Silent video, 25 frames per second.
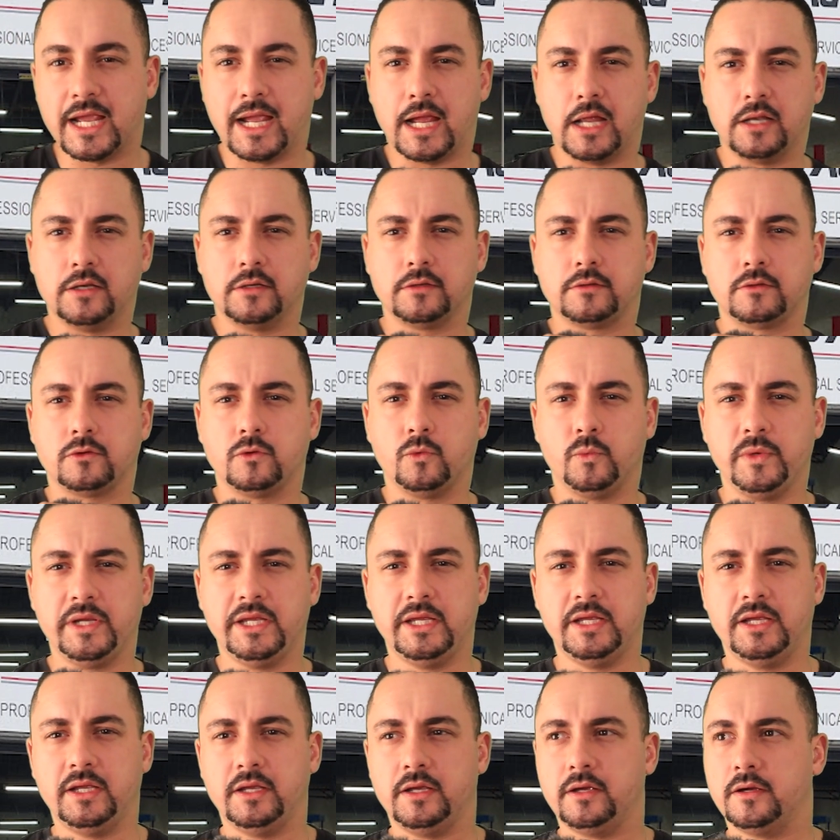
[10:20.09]
and
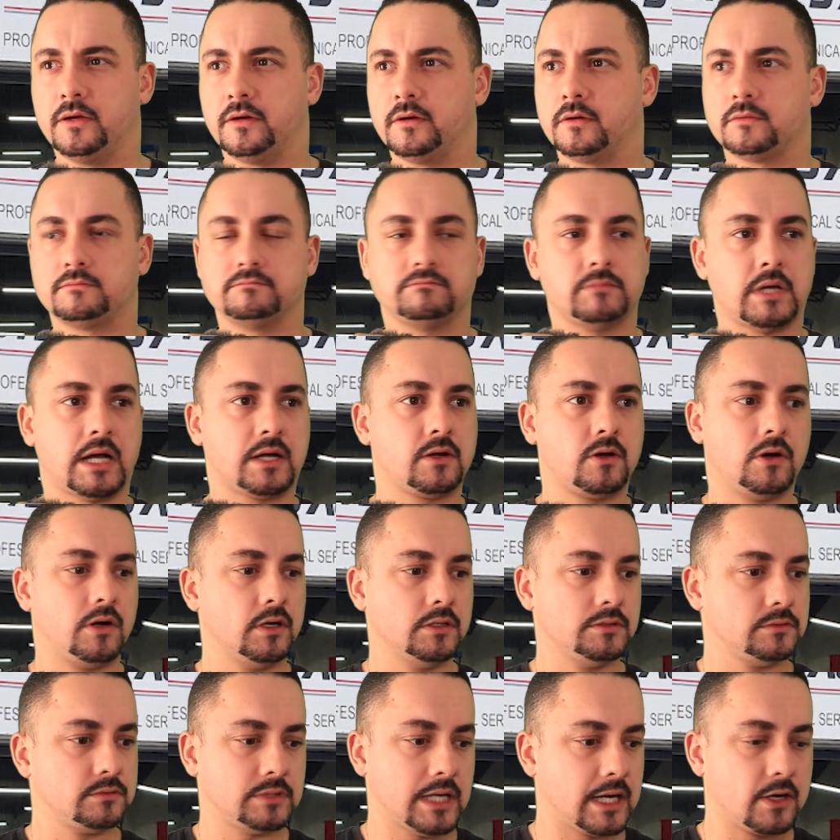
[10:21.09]
we I
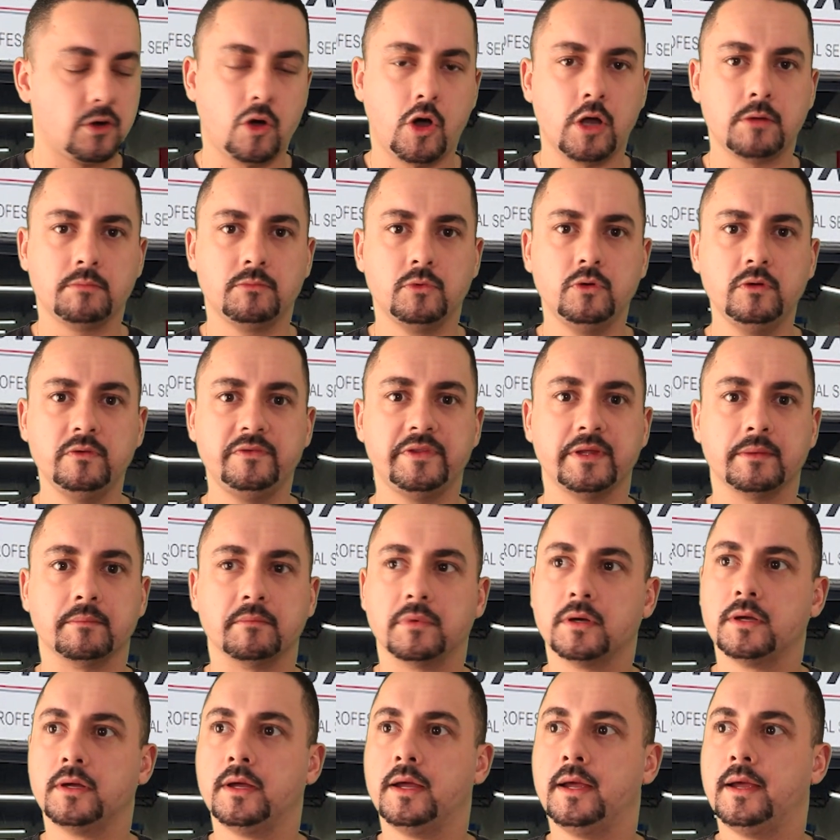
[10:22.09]
can't I can't move them.